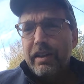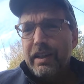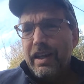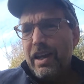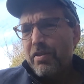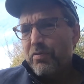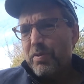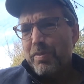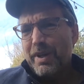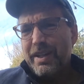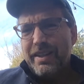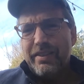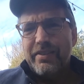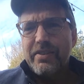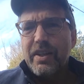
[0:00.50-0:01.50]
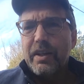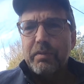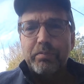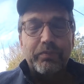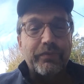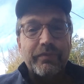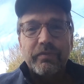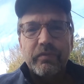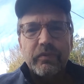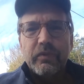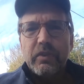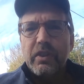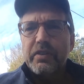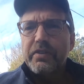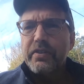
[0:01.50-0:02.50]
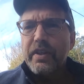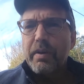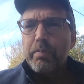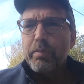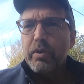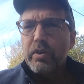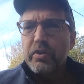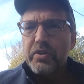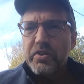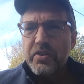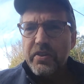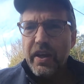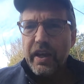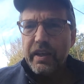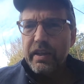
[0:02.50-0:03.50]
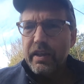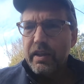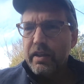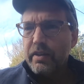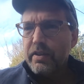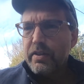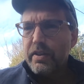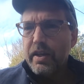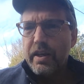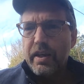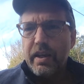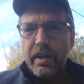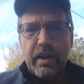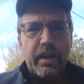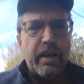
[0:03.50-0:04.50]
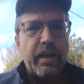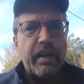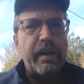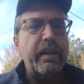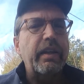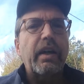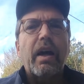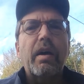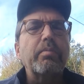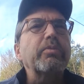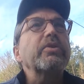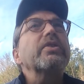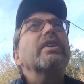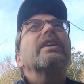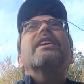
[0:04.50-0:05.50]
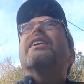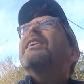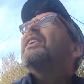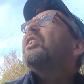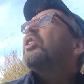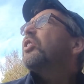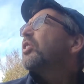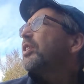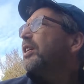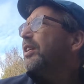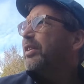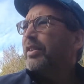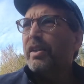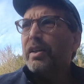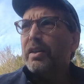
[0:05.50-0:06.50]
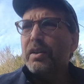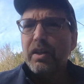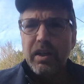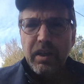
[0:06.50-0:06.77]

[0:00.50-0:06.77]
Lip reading: Hey everybody, it's December 2nd, and I'm sitting here in the